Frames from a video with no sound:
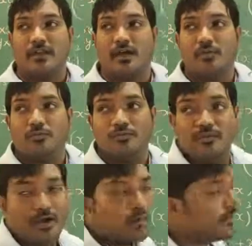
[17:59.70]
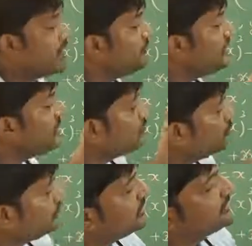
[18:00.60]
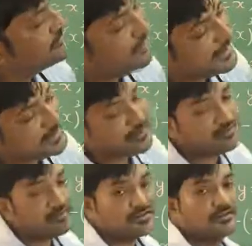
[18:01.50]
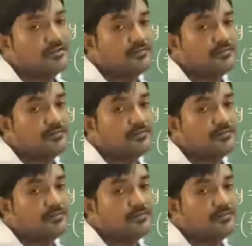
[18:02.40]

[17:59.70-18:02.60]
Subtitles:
Now, how can we use this factorization